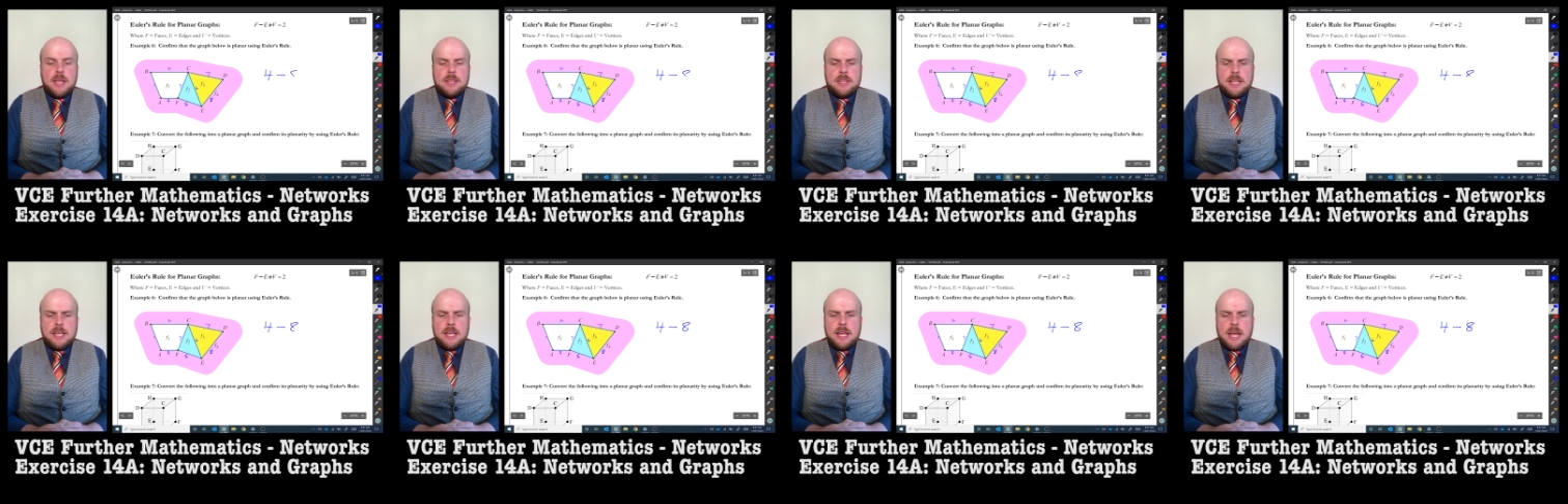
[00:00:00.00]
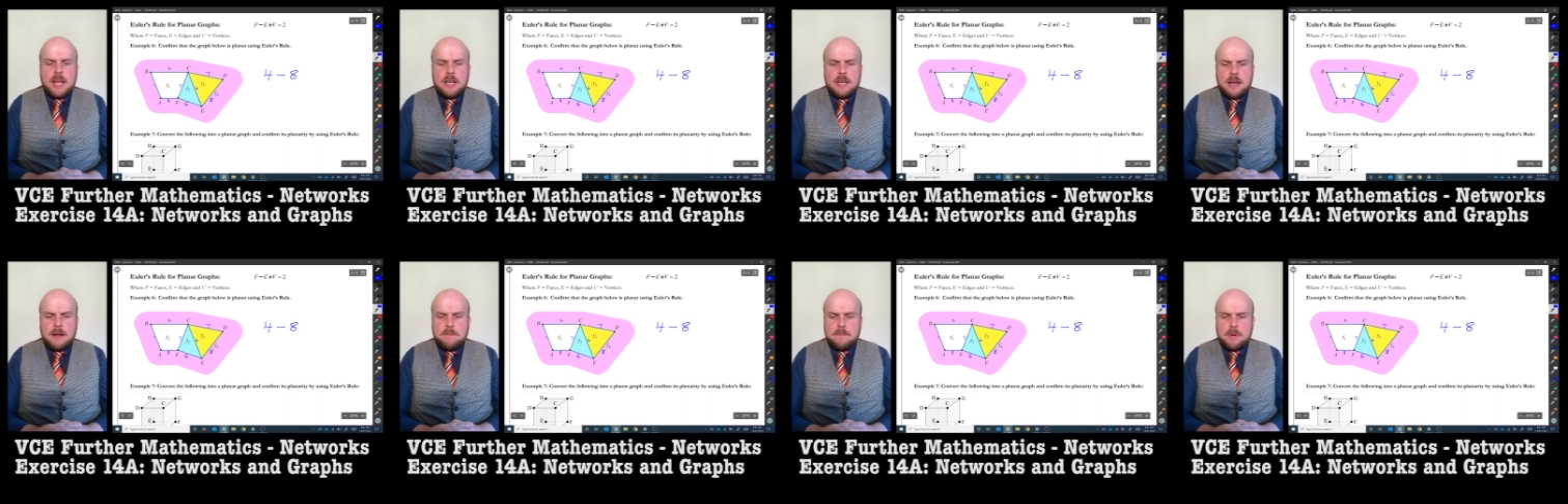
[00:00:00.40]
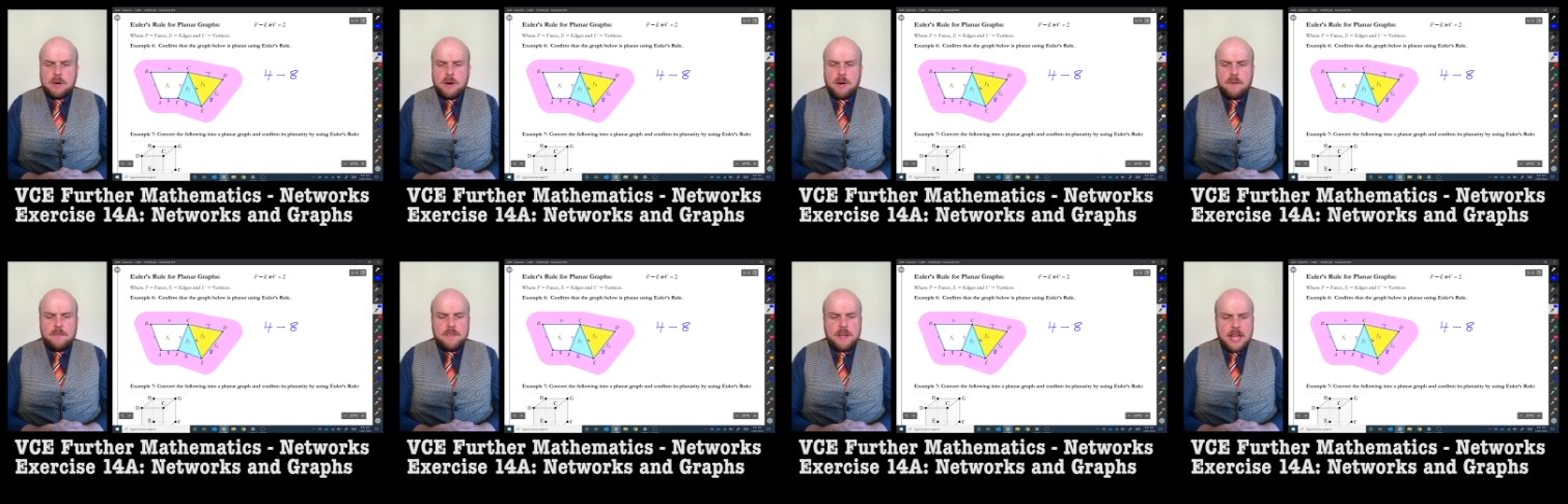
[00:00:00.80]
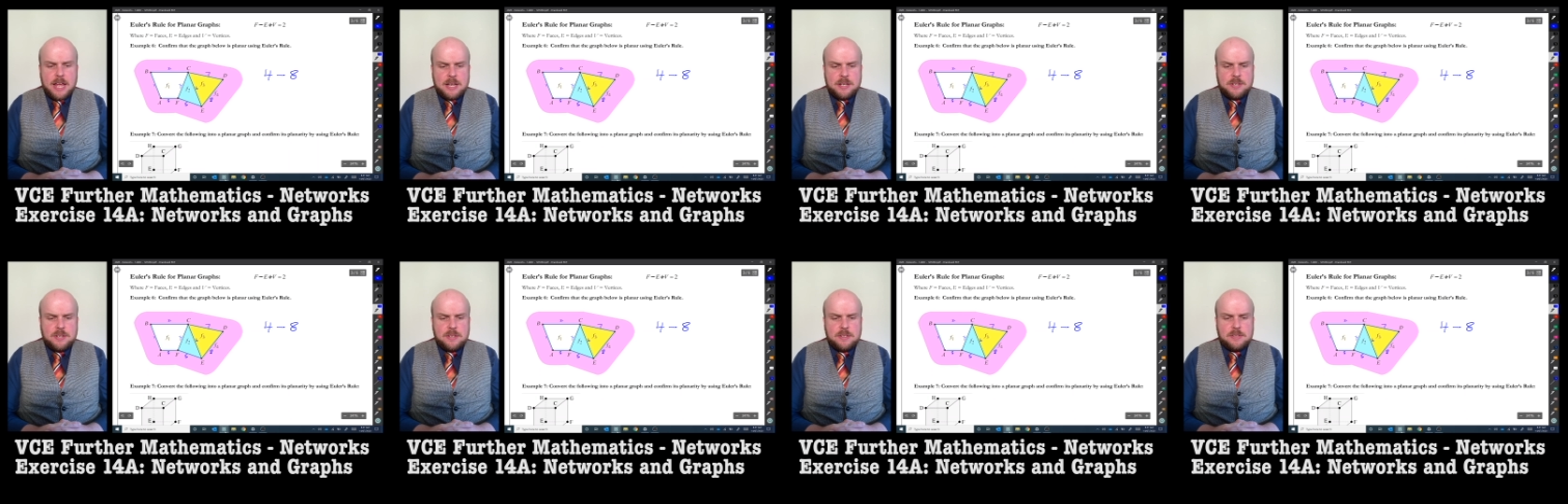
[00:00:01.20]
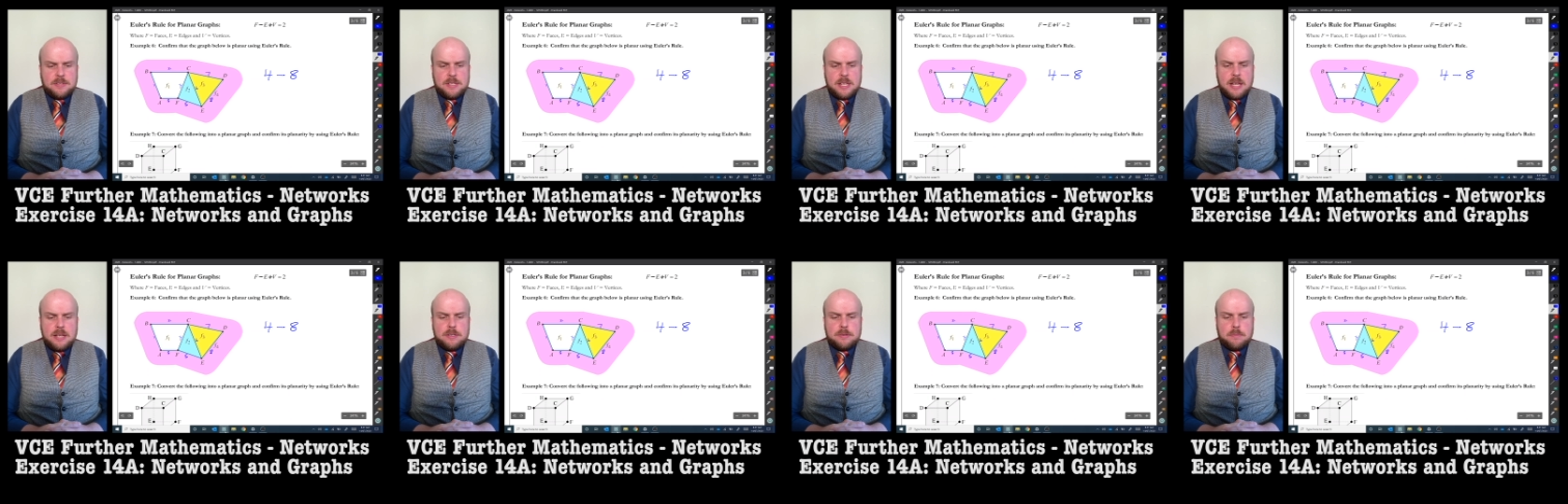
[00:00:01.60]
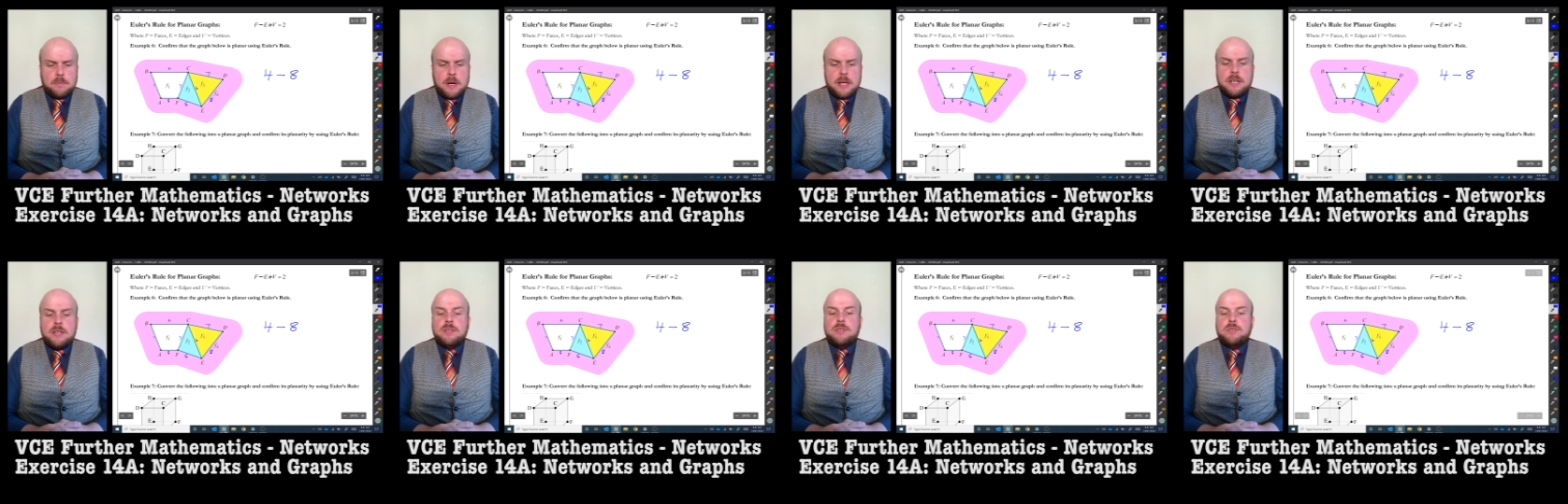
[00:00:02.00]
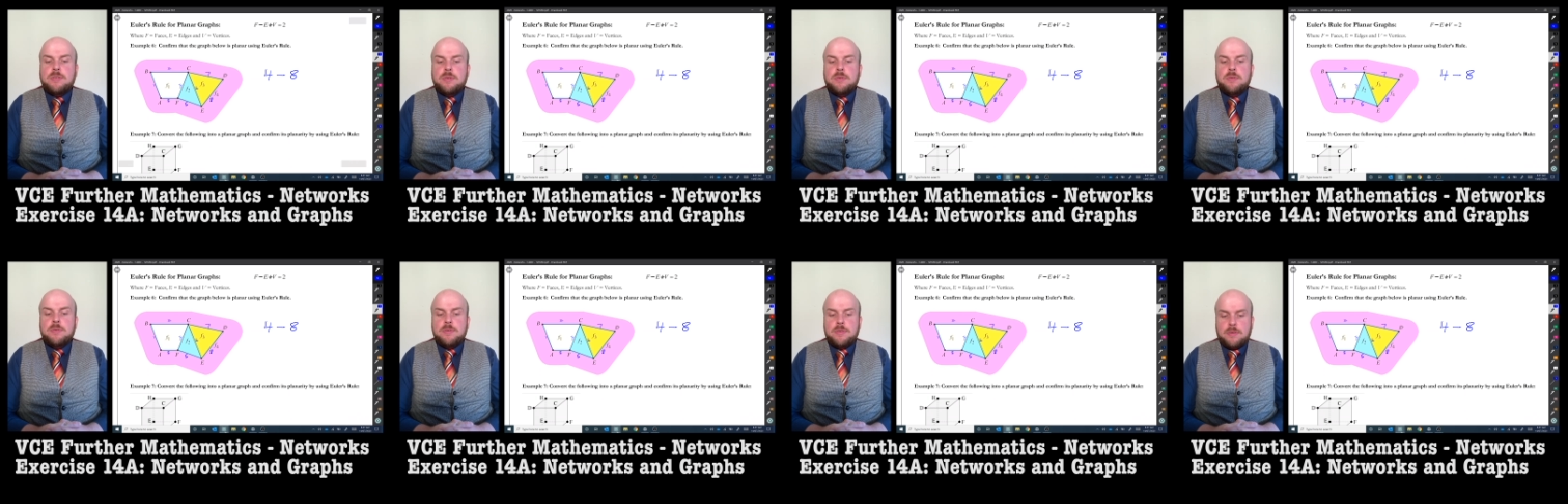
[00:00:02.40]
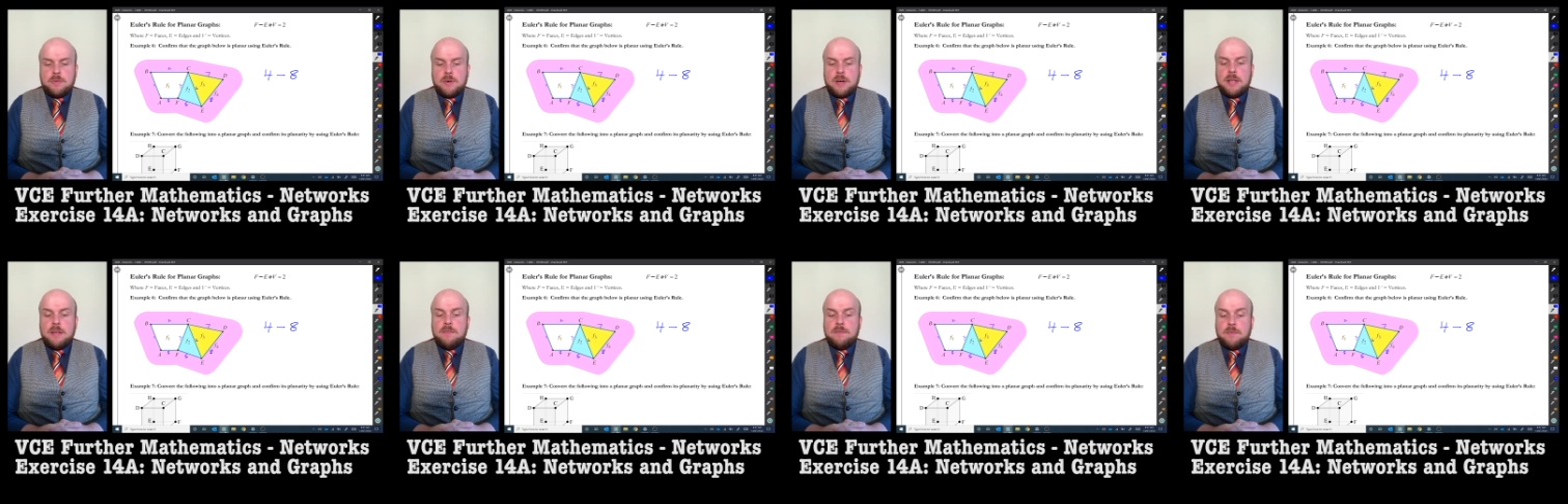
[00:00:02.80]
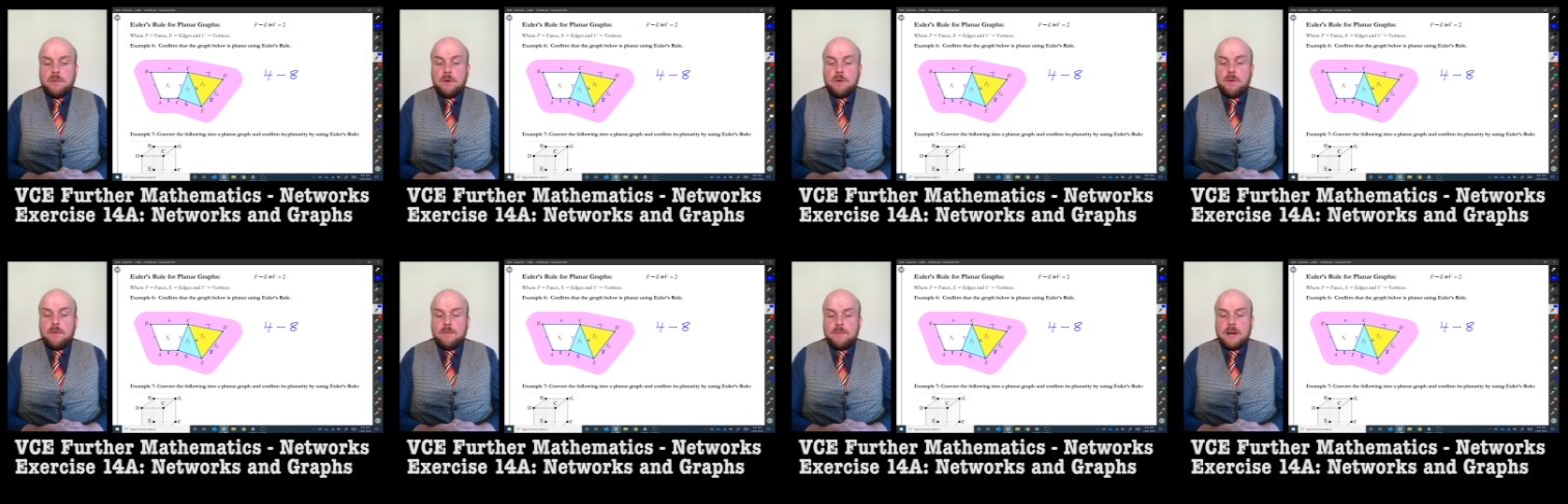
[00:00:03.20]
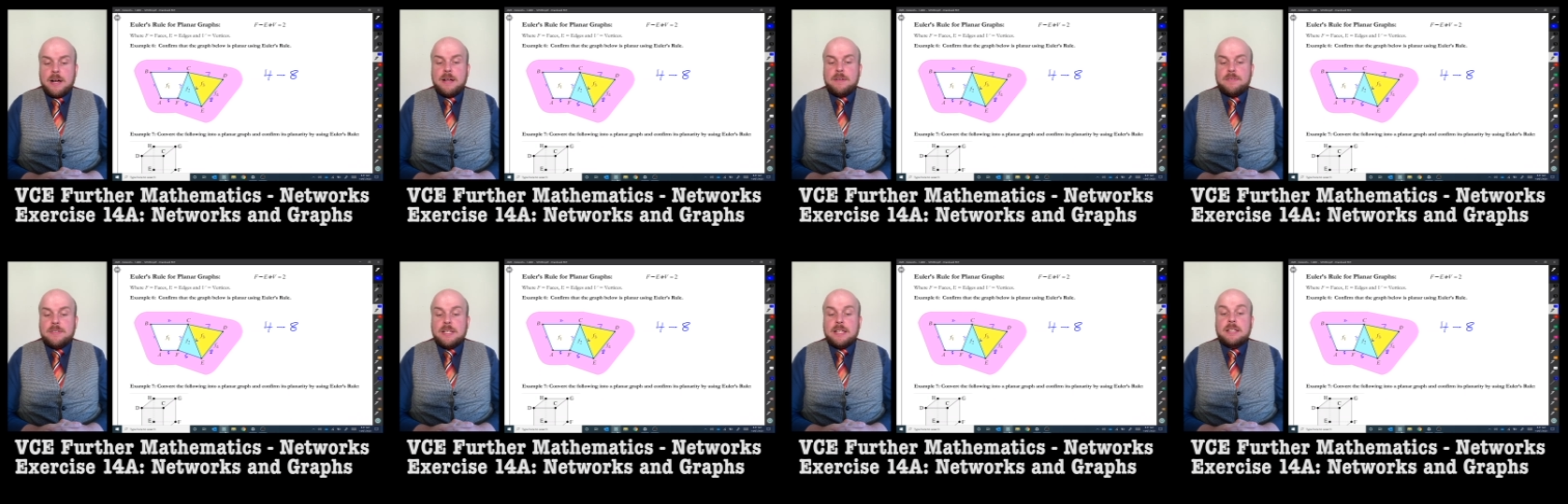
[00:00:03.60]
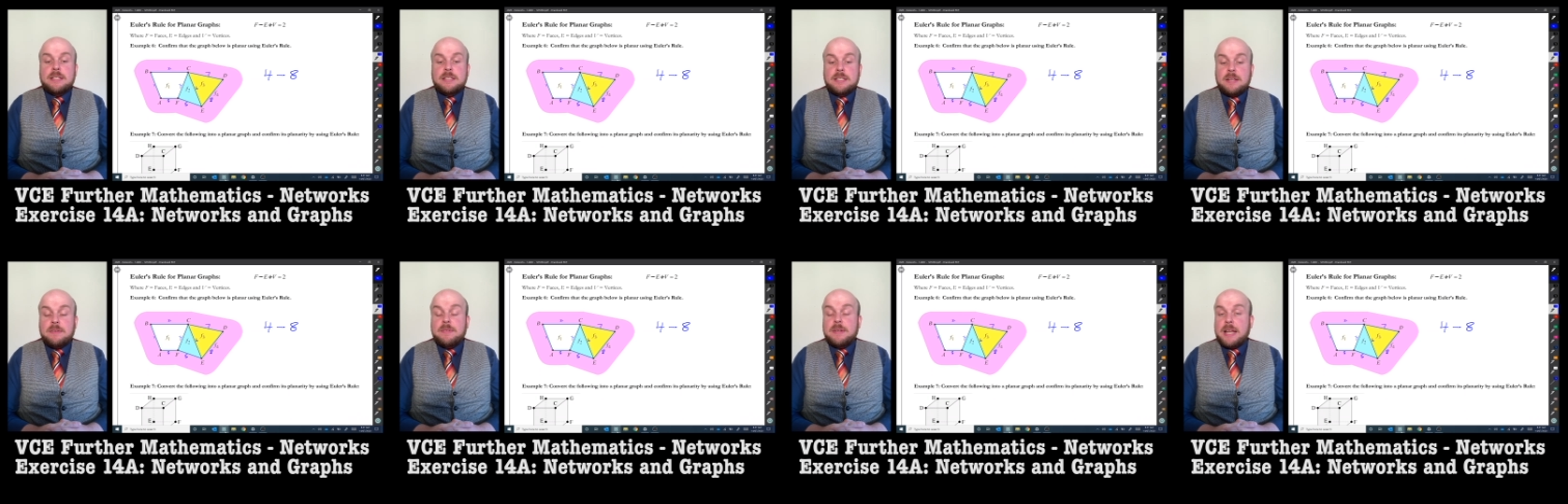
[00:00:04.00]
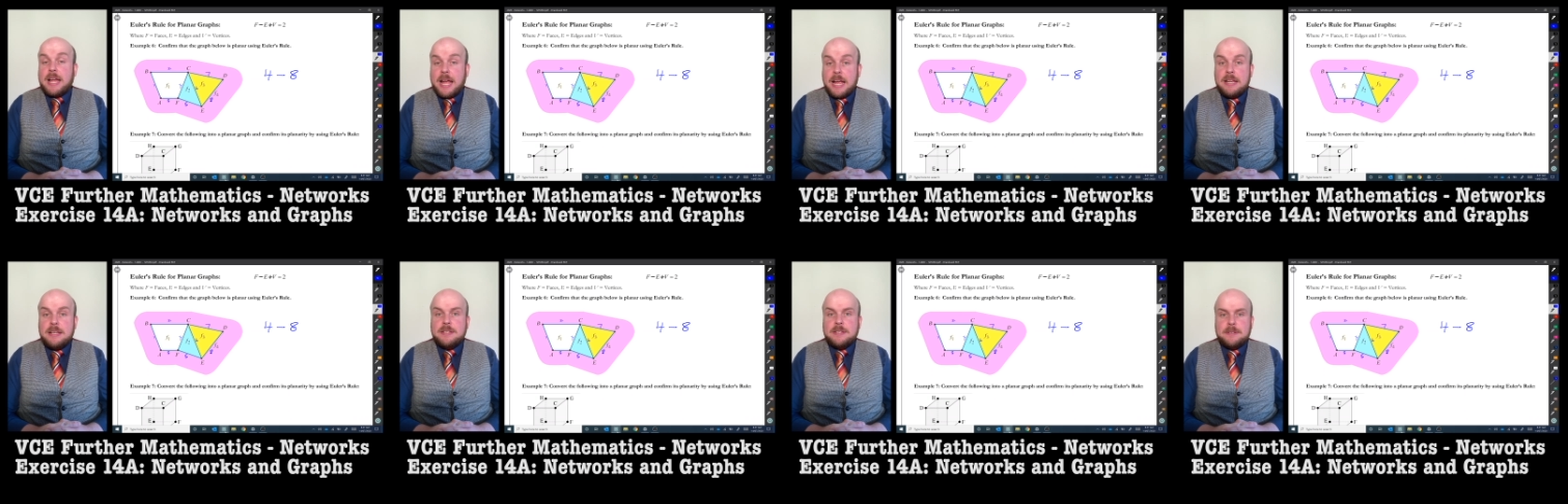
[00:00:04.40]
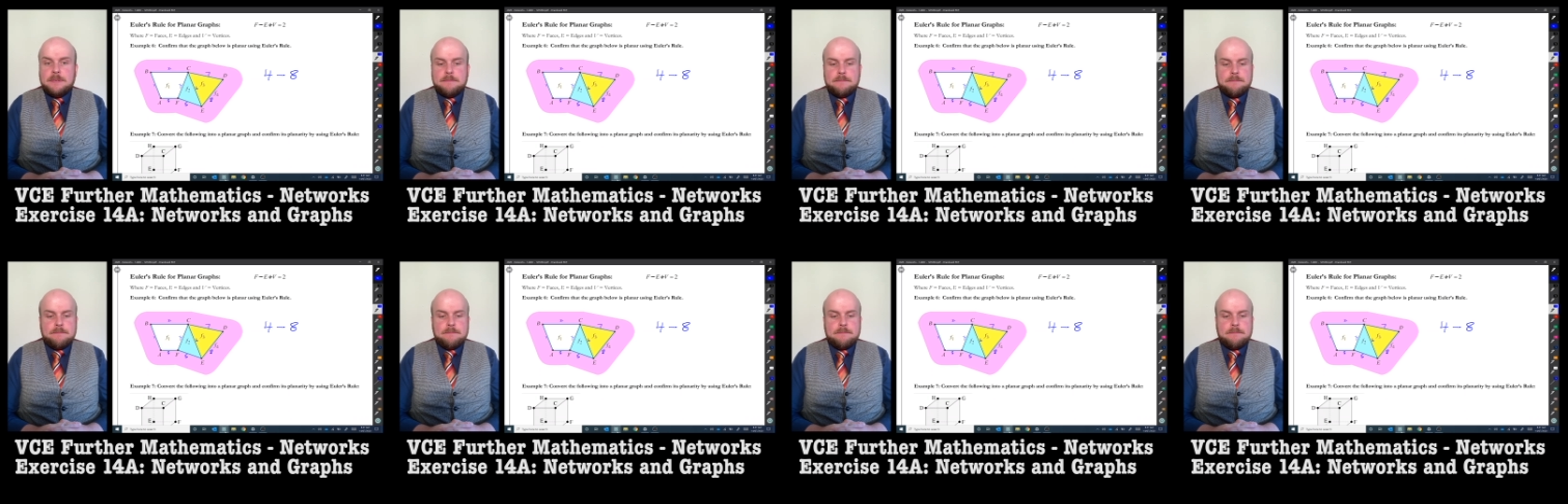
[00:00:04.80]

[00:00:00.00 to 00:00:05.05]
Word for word: The number of edges, there's one, two, three, four, five, six, seven, eight.